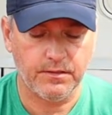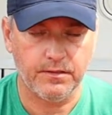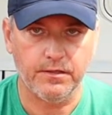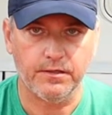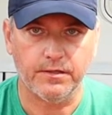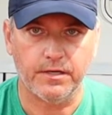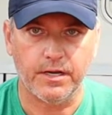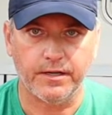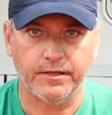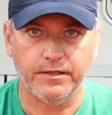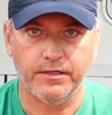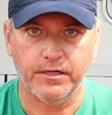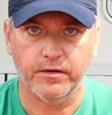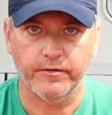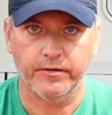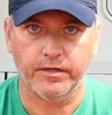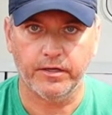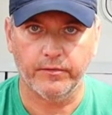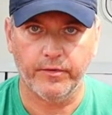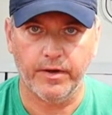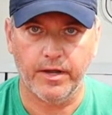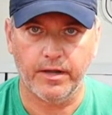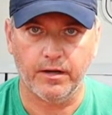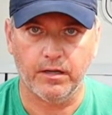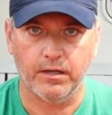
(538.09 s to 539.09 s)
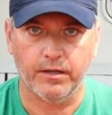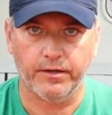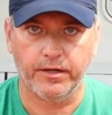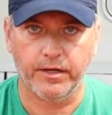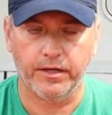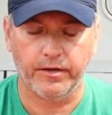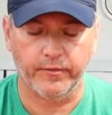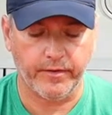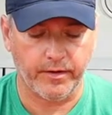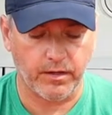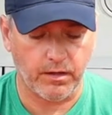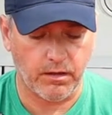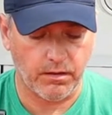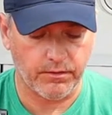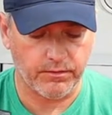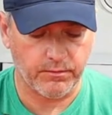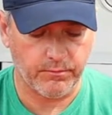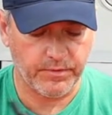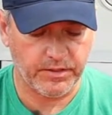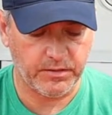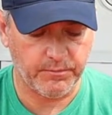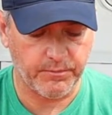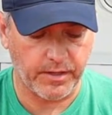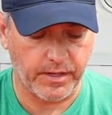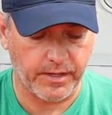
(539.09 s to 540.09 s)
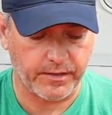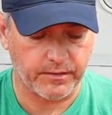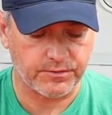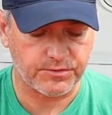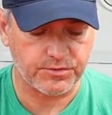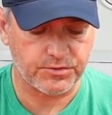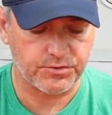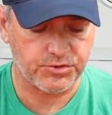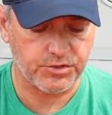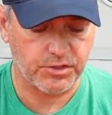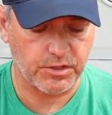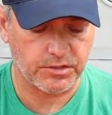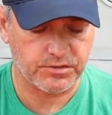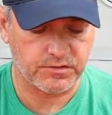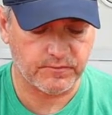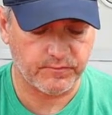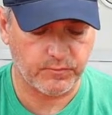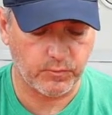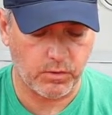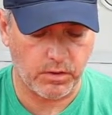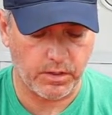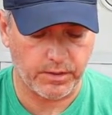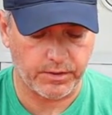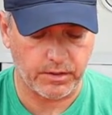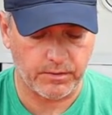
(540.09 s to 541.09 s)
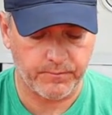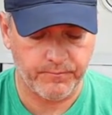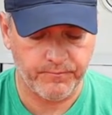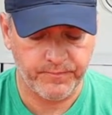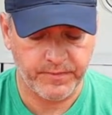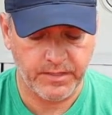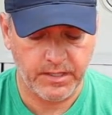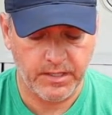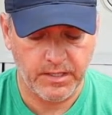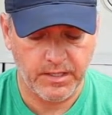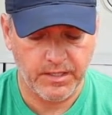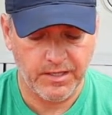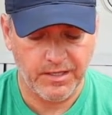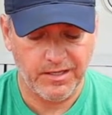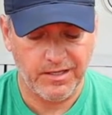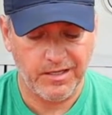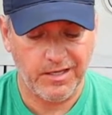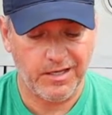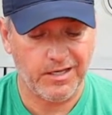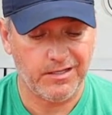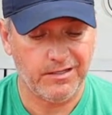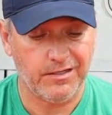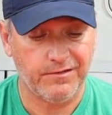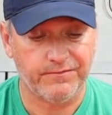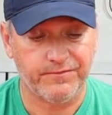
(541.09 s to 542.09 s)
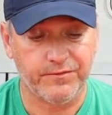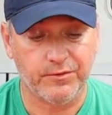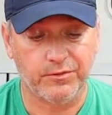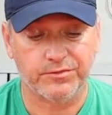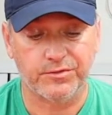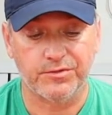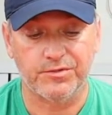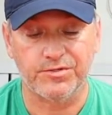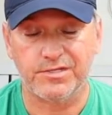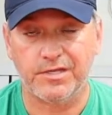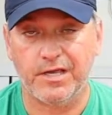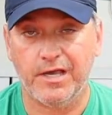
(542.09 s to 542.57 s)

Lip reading: You're not carrying around or lugging around all the big bottles or jugs of water, and it filters